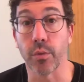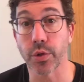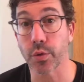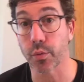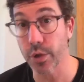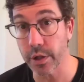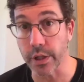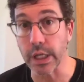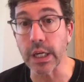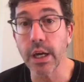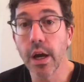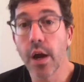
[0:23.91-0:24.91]
which
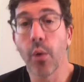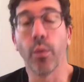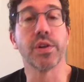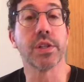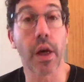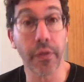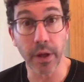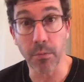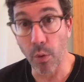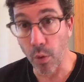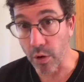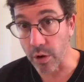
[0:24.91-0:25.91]
really was nothing
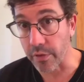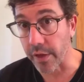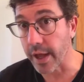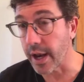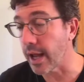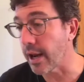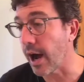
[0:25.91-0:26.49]
more than an